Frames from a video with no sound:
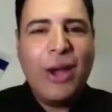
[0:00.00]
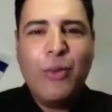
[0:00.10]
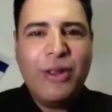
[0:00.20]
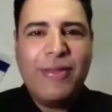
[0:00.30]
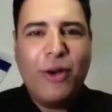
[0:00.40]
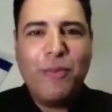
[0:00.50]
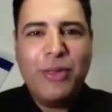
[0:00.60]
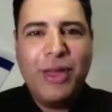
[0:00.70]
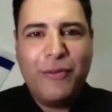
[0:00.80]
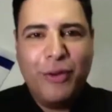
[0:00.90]
I want to stop you
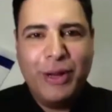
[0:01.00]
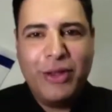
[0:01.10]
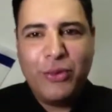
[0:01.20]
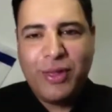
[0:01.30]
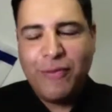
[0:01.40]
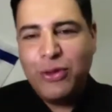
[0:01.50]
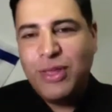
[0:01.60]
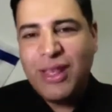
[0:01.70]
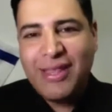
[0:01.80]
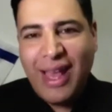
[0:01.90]
there for a minute, Yoseph. You
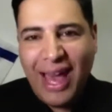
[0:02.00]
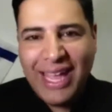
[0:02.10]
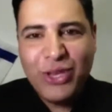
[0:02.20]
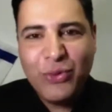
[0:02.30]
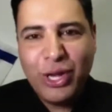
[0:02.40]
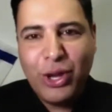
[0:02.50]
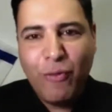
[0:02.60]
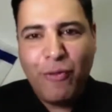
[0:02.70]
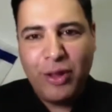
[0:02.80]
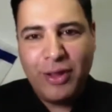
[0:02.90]
decide you want to
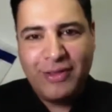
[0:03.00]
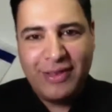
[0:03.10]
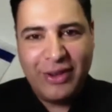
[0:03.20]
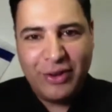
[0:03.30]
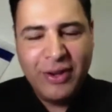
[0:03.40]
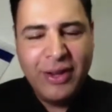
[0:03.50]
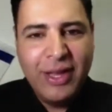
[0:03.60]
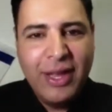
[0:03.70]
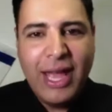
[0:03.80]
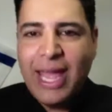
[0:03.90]
go volunteer,
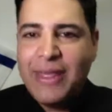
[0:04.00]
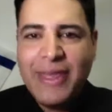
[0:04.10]
and